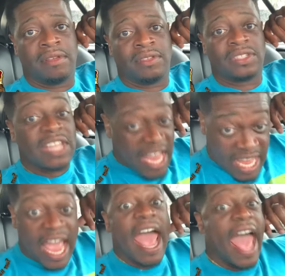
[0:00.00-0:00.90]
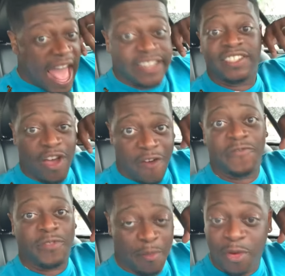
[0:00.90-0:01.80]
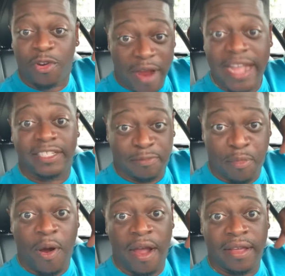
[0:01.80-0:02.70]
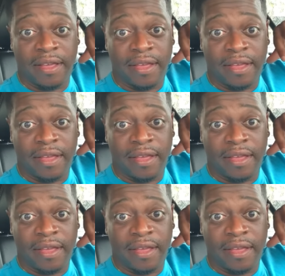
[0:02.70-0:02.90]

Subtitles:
Stay your ass off them crates, boy.